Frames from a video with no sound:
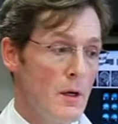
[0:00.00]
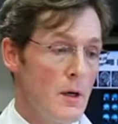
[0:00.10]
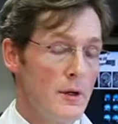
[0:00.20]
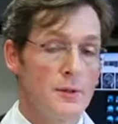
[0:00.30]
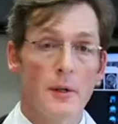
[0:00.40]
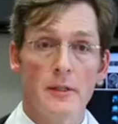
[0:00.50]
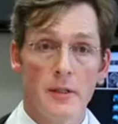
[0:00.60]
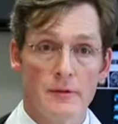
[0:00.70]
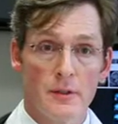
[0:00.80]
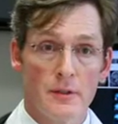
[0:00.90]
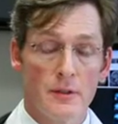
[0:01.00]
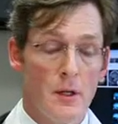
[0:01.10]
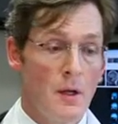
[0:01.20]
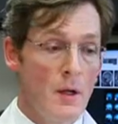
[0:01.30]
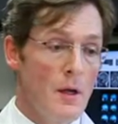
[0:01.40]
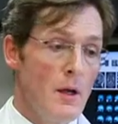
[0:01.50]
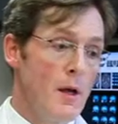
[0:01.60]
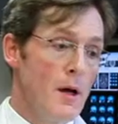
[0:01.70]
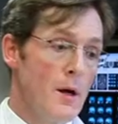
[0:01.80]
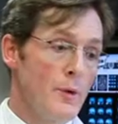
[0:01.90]
I'll explain the difference.
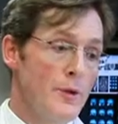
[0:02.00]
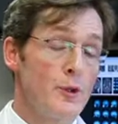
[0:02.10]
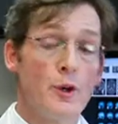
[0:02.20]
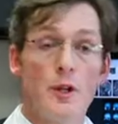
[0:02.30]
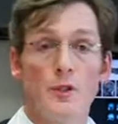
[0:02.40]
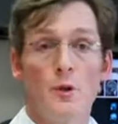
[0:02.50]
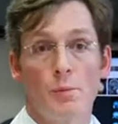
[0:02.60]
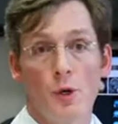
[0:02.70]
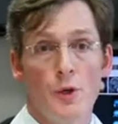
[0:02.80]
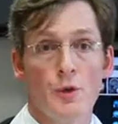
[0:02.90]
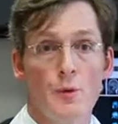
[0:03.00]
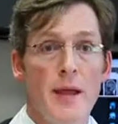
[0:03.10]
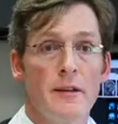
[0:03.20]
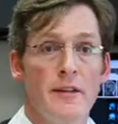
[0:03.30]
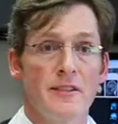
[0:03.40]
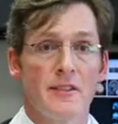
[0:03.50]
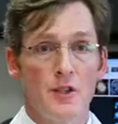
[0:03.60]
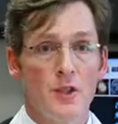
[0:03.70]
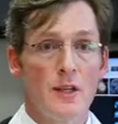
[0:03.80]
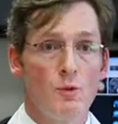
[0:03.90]
With the traditional approach, we make an
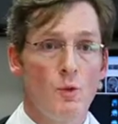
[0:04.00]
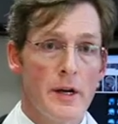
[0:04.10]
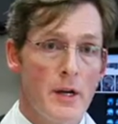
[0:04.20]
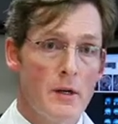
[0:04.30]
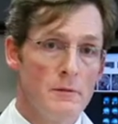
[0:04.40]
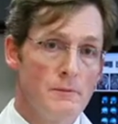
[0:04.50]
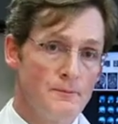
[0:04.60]
incision at one ear.